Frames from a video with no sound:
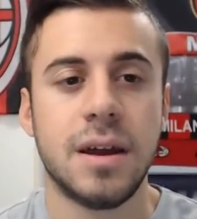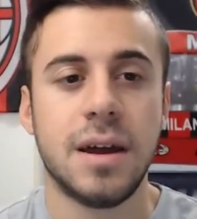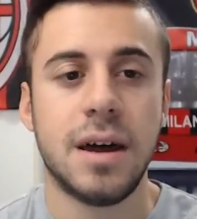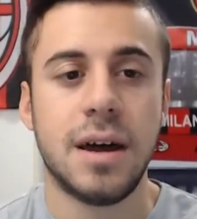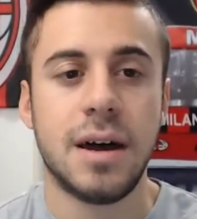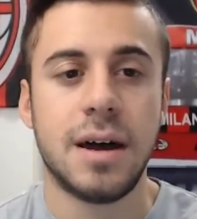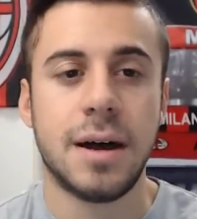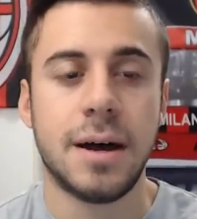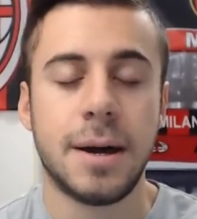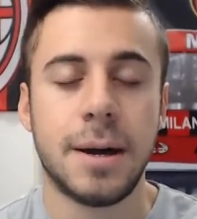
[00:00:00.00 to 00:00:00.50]

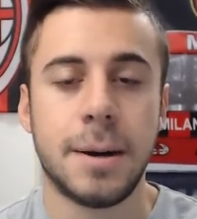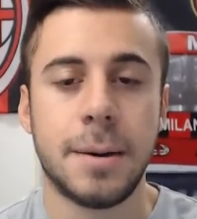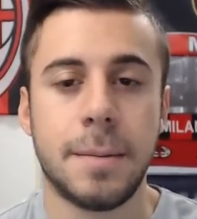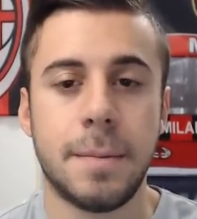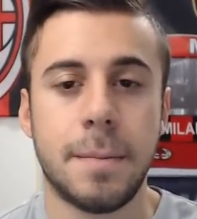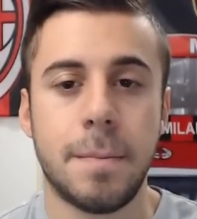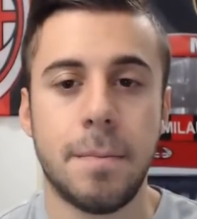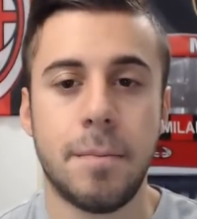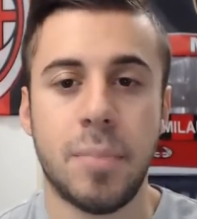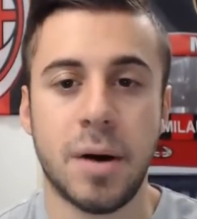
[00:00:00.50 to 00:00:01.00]

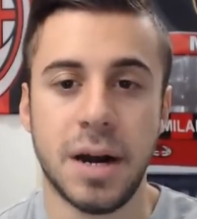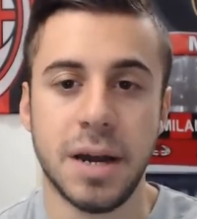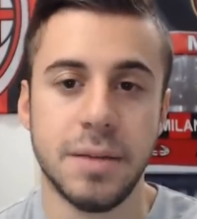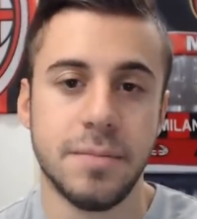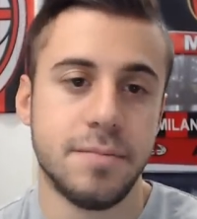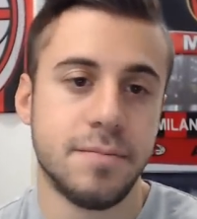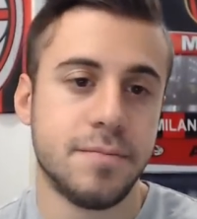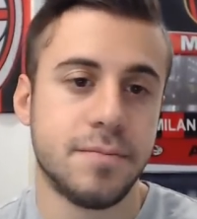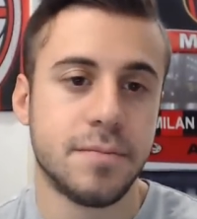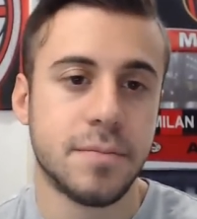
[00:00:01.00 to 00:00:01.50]

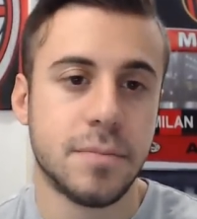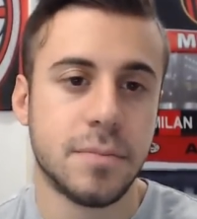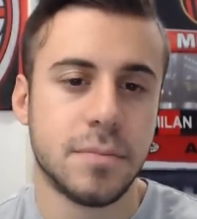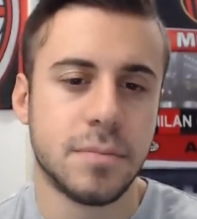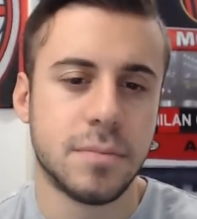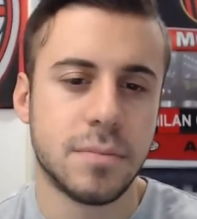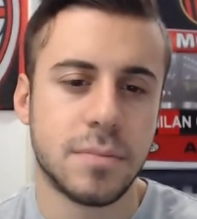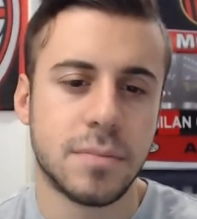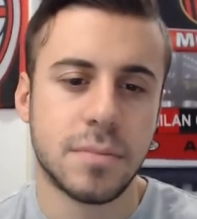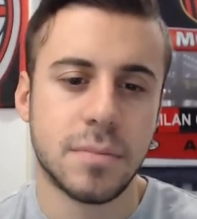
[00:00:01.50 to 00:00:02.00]
But
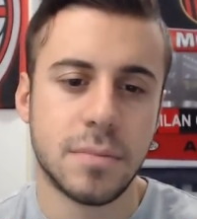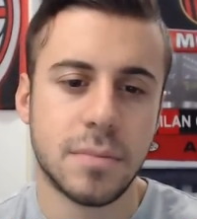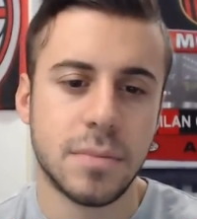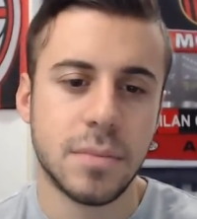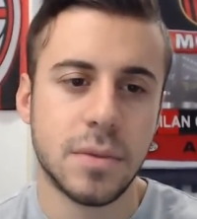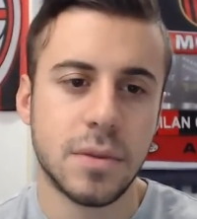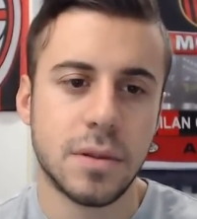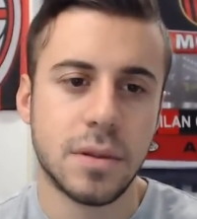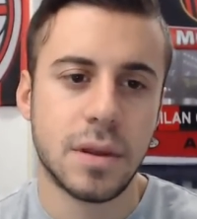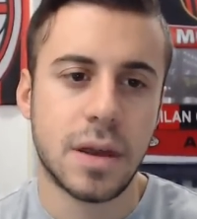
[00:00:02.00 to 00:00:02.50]

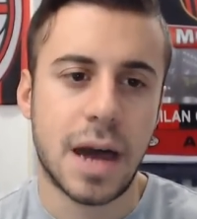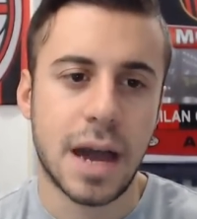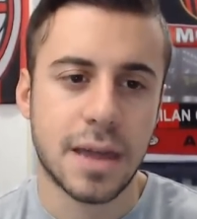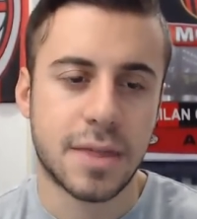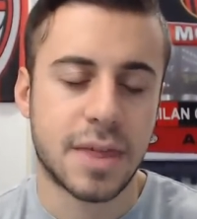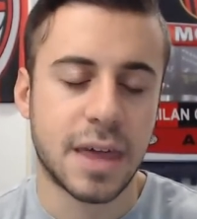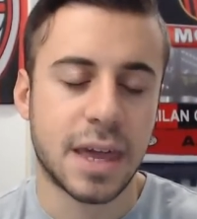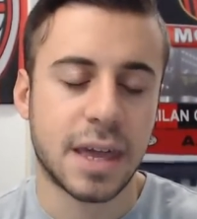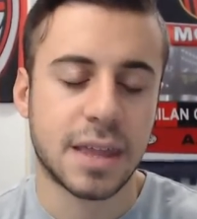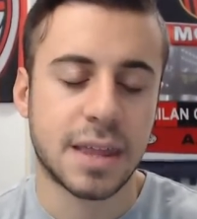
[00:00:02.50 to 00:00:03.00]

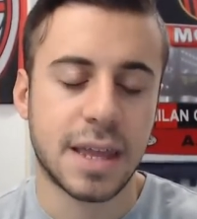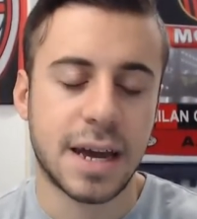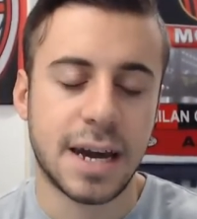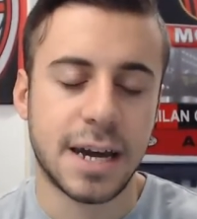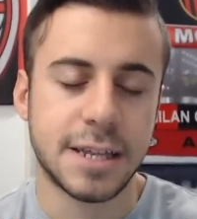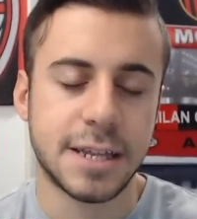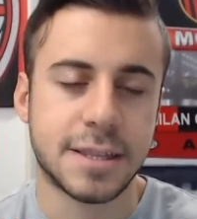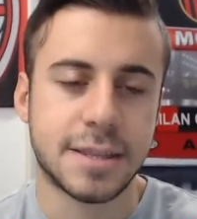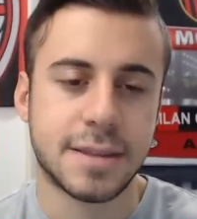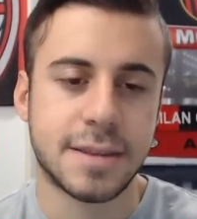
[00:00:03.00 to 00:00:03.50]
I think
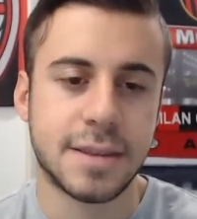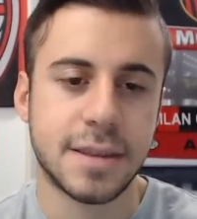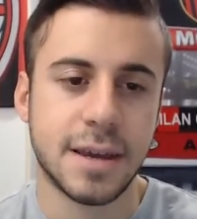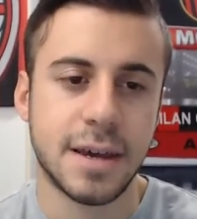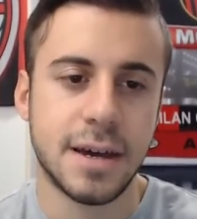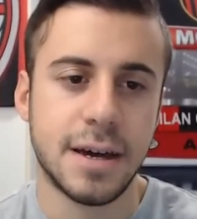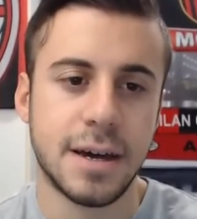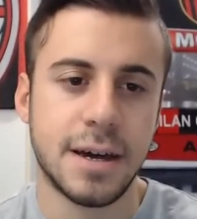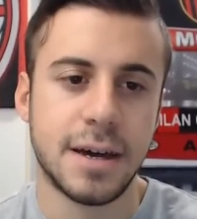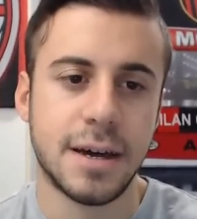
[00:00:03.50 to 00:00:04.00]
that
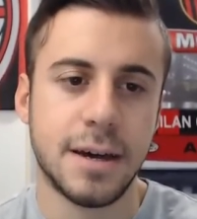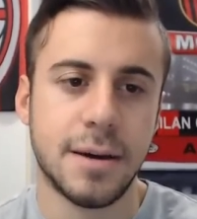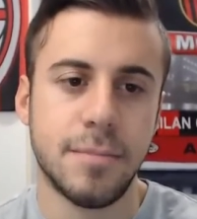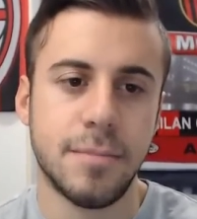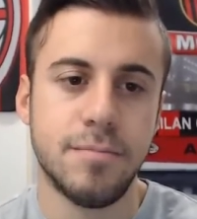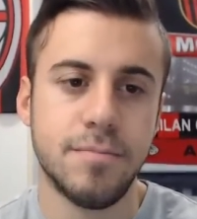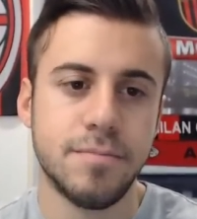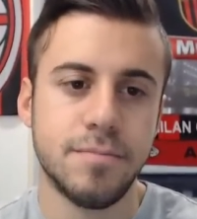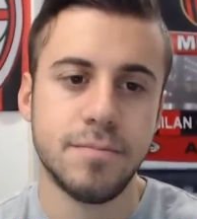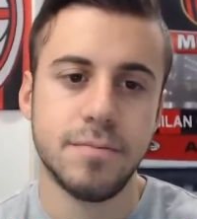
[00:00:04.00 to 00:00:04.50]

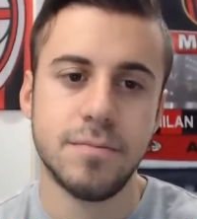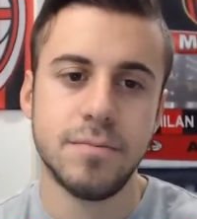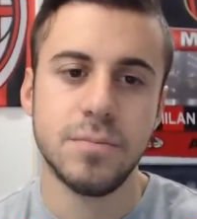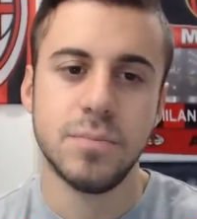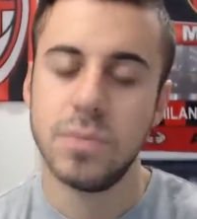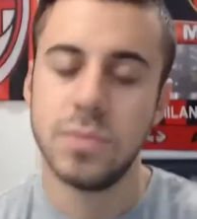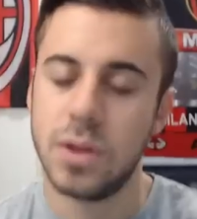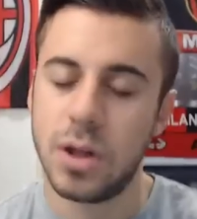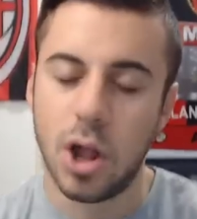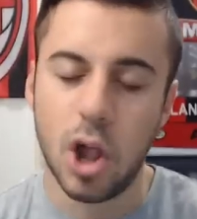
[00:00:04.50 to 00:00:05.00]

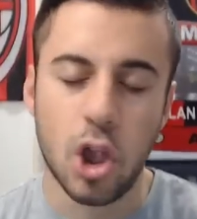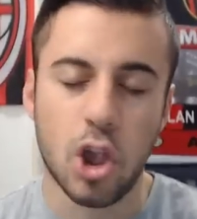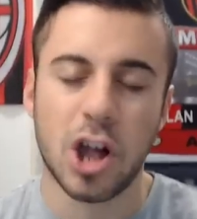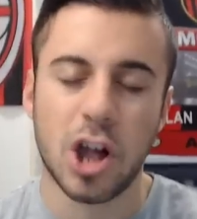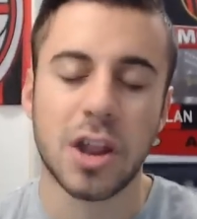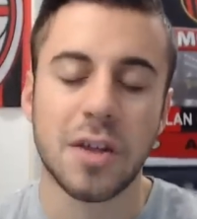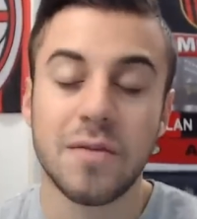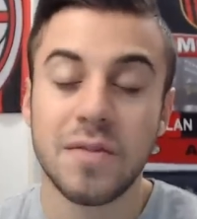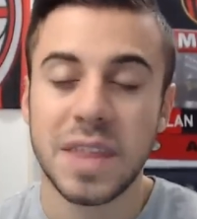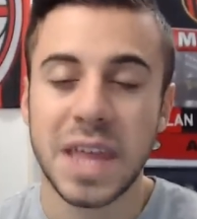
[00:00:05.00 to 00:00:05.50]
a
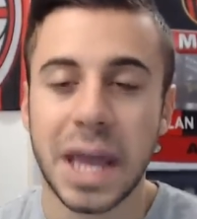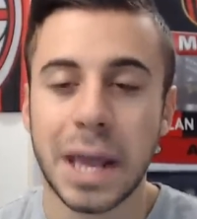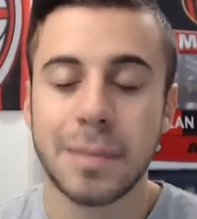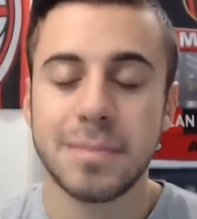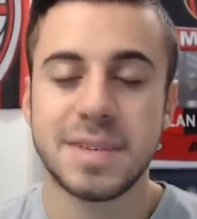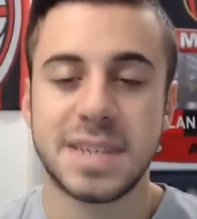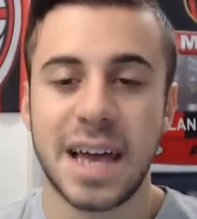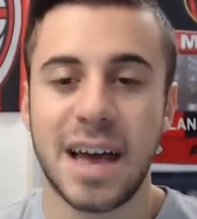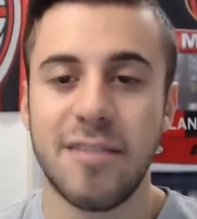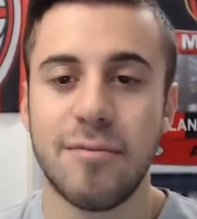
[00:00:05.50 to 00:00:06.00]
lot of
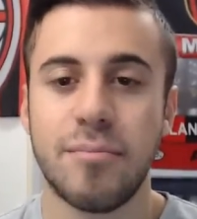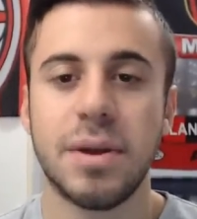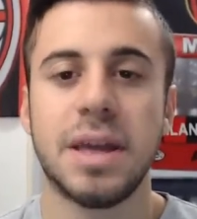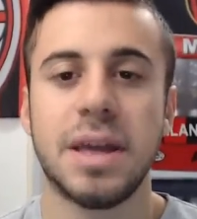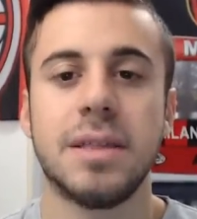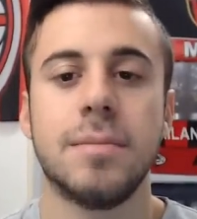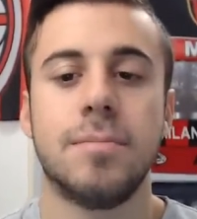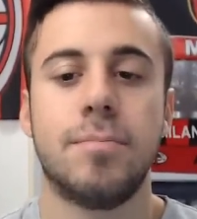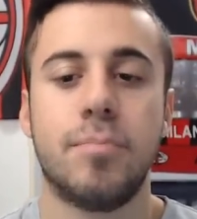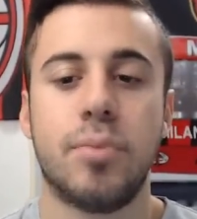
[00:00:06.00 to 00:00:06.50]
names have
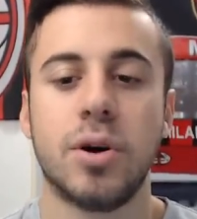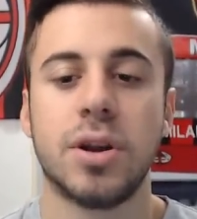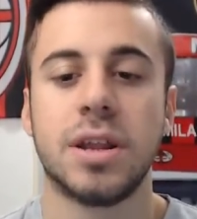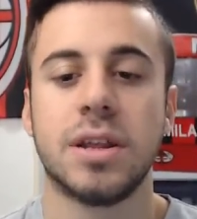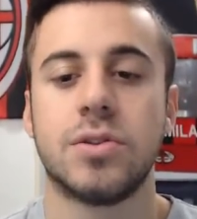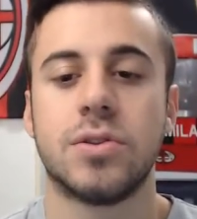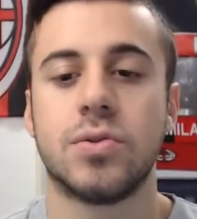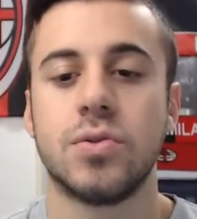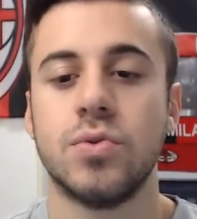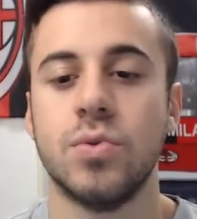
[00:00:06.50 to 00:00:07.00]
been put
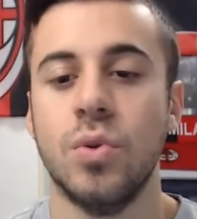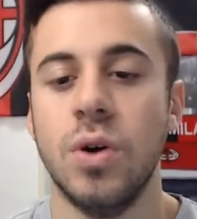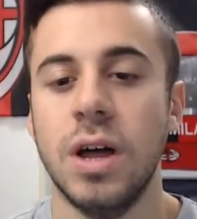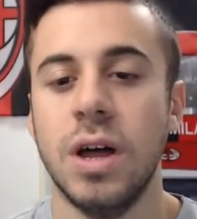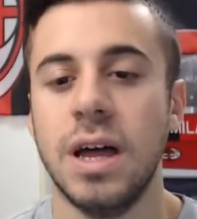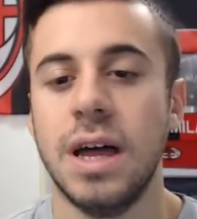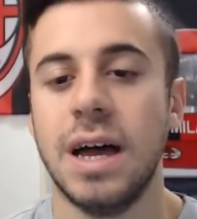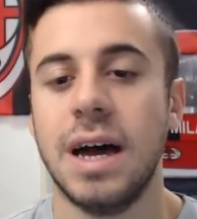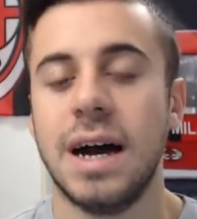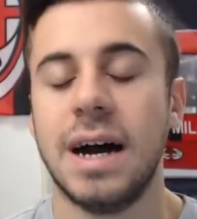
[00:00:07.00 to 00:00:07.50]
into
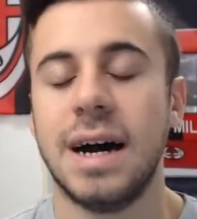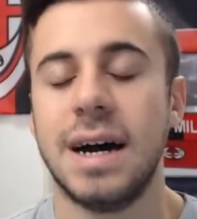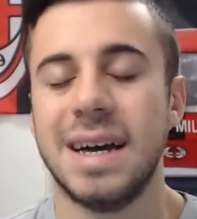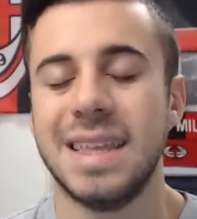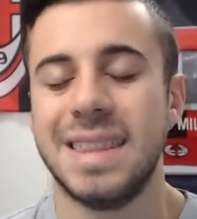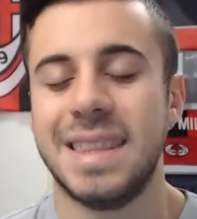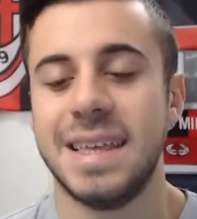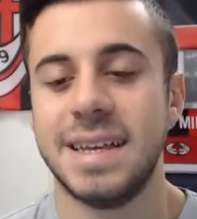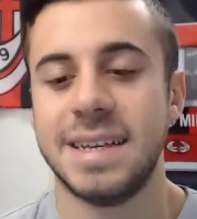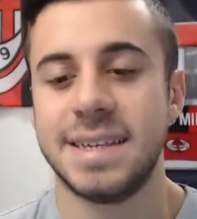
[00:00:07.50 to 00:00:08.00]

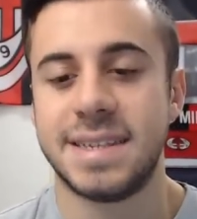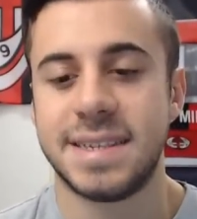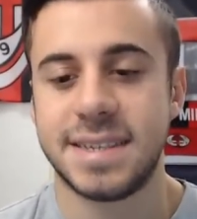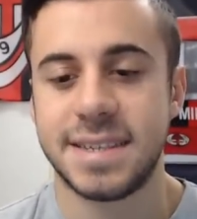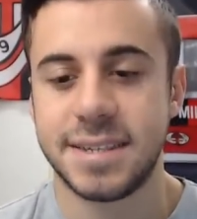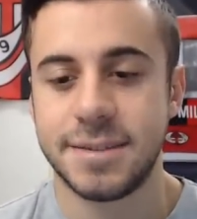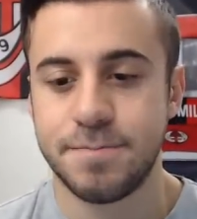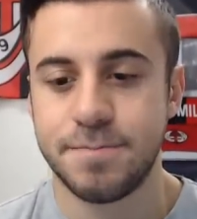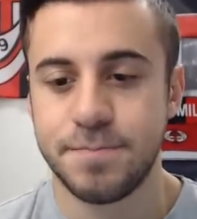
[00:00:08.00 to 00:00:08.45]
this